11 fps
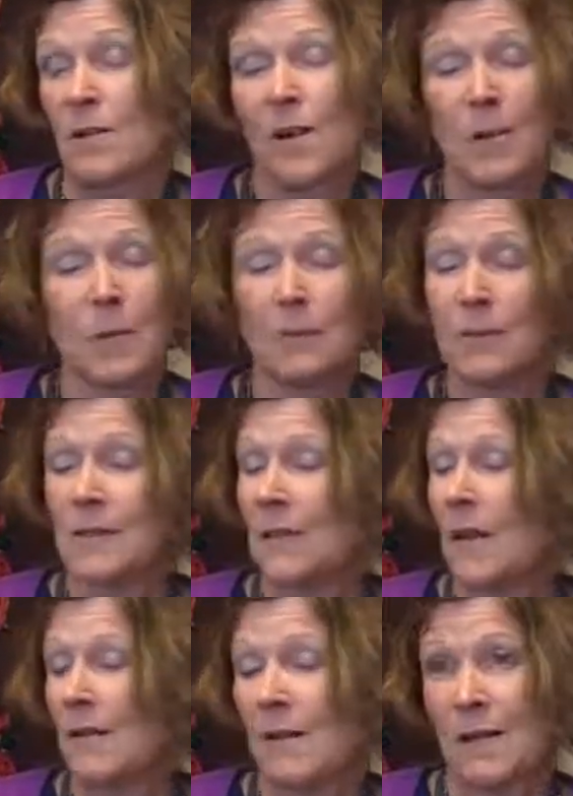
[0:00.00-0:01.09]
A lot of people did
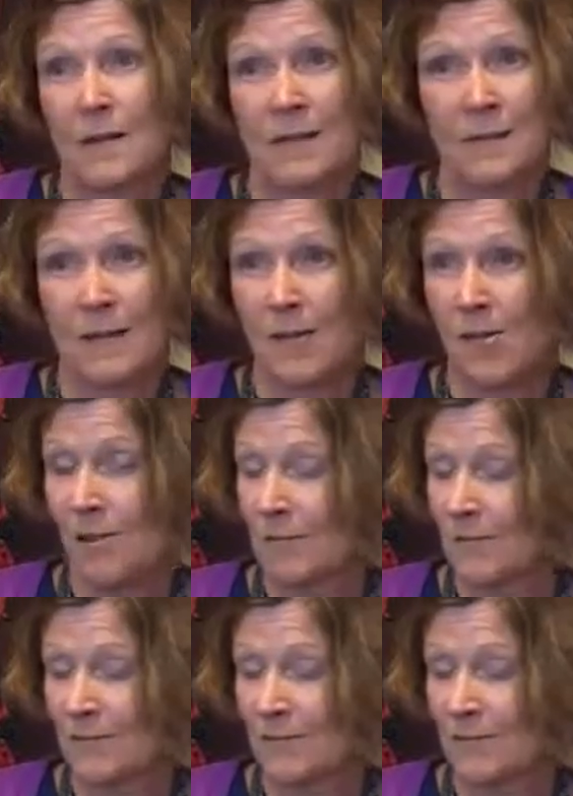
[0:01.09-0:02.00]
not like it at all.